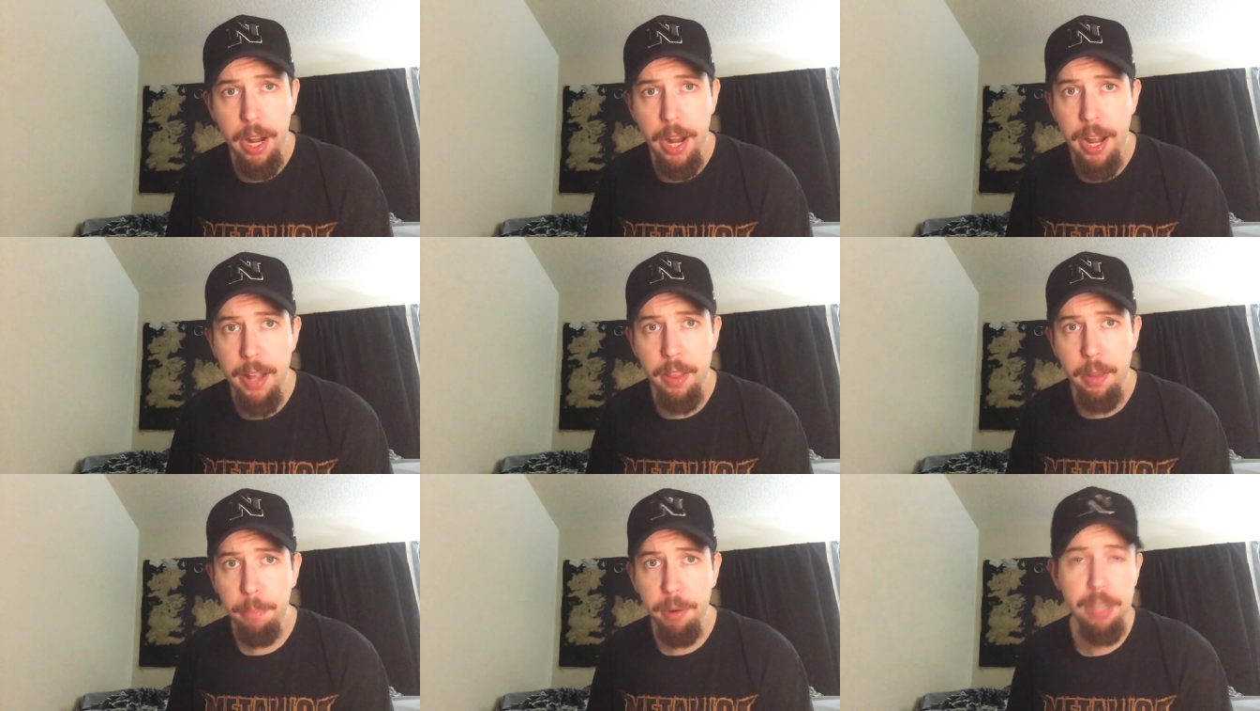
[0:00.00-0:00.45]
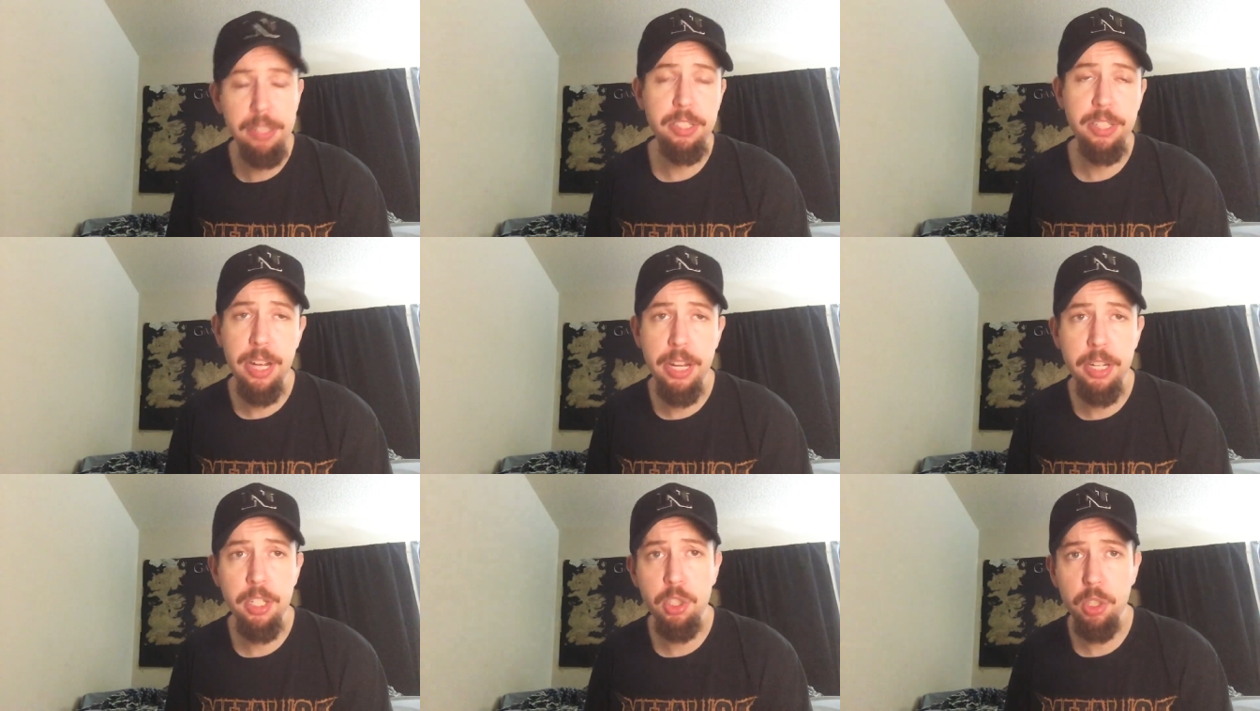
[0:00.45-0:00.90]
in the
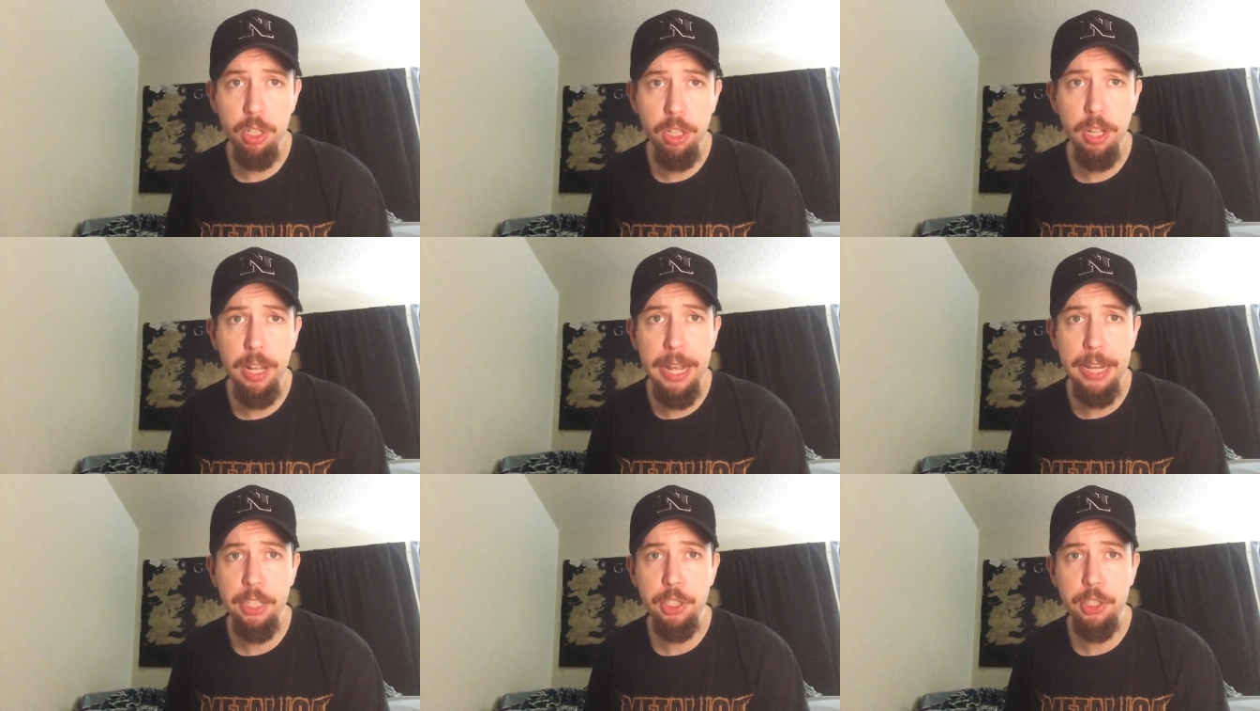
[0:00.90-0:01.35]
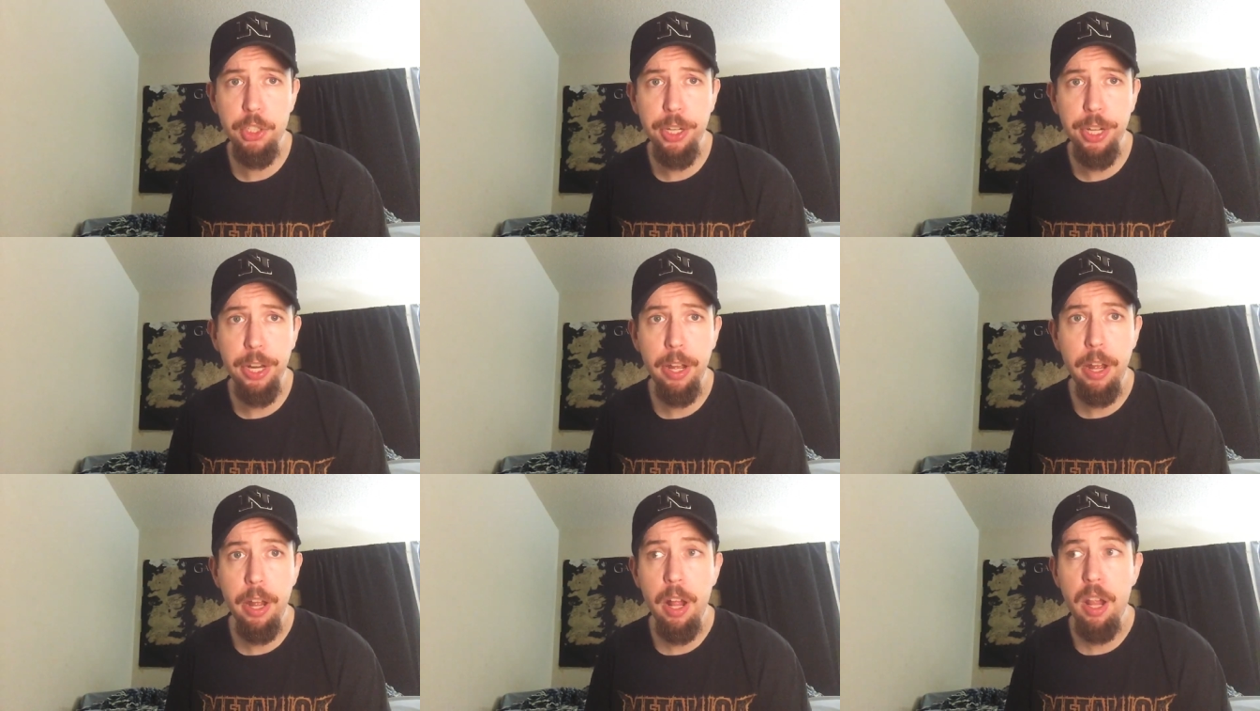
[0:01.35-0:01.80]
presidential
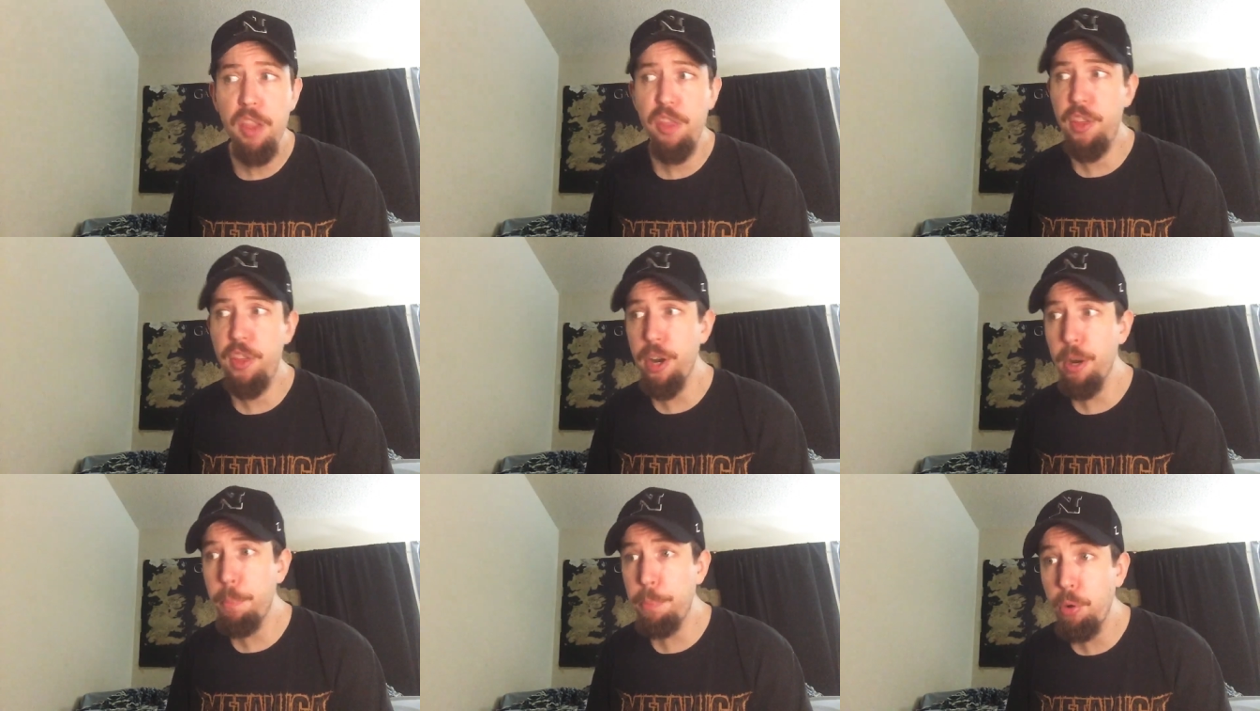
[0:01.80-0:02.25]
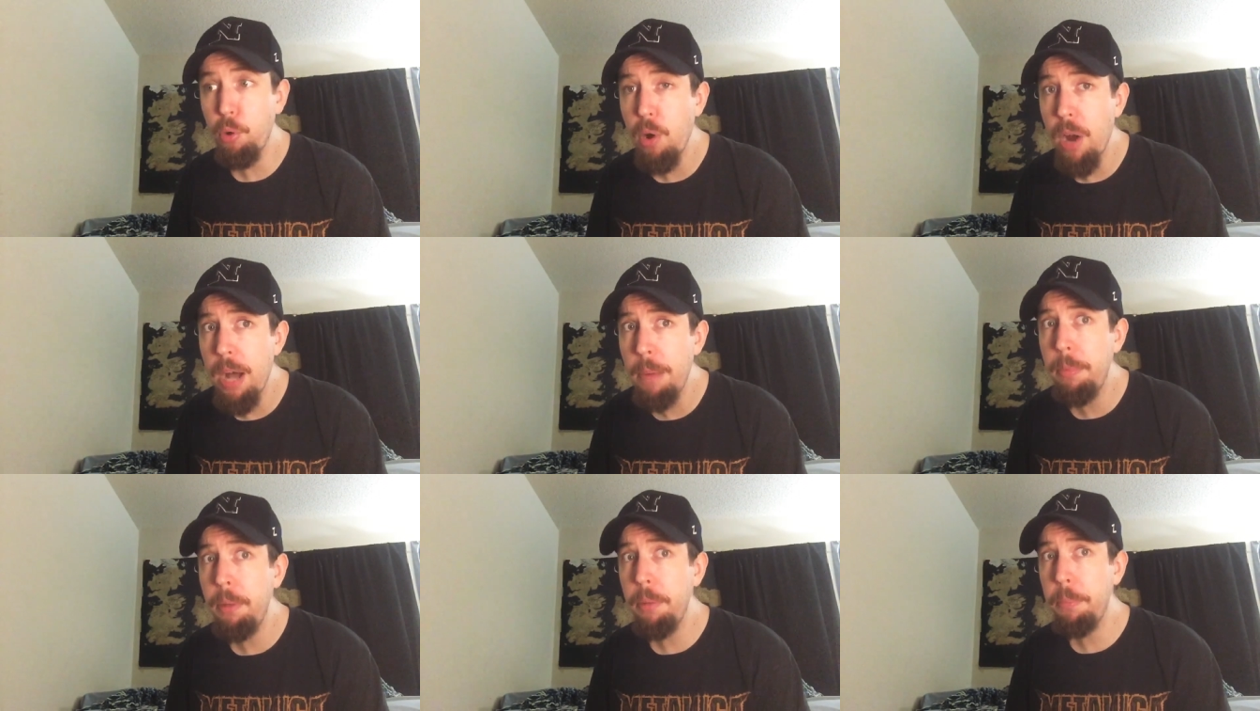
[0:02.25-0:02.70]
election, they're
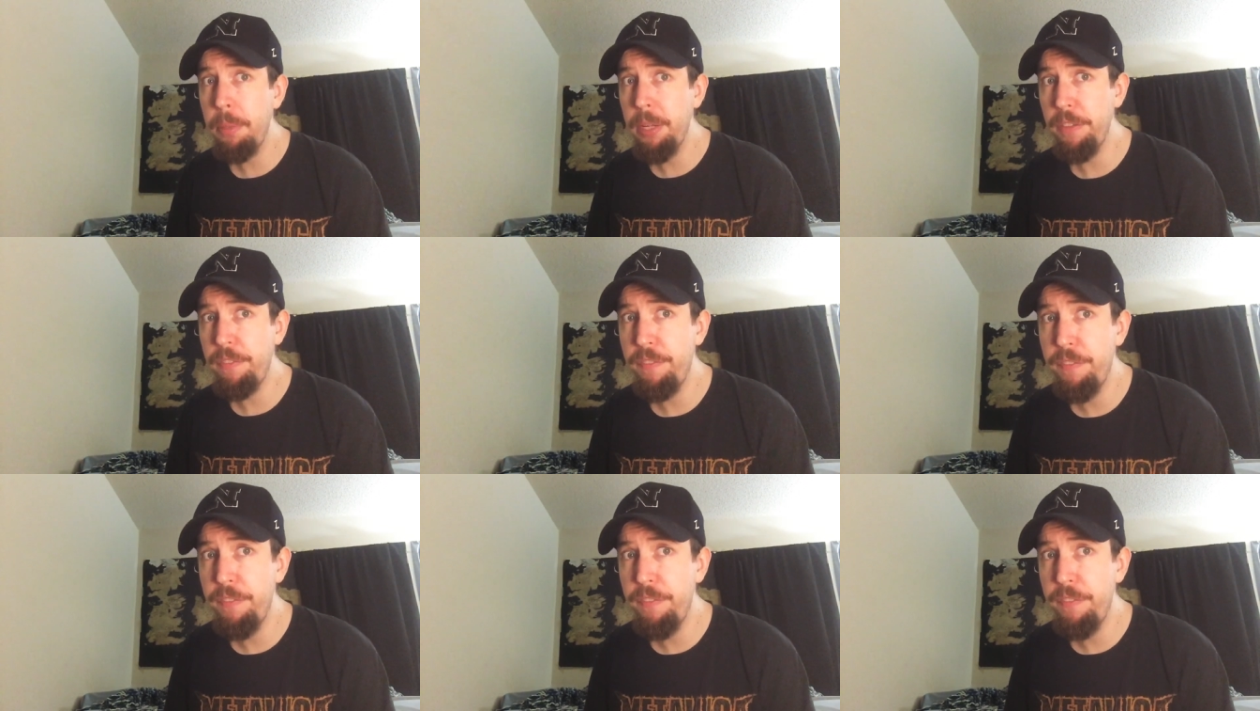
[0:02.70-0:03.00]
probably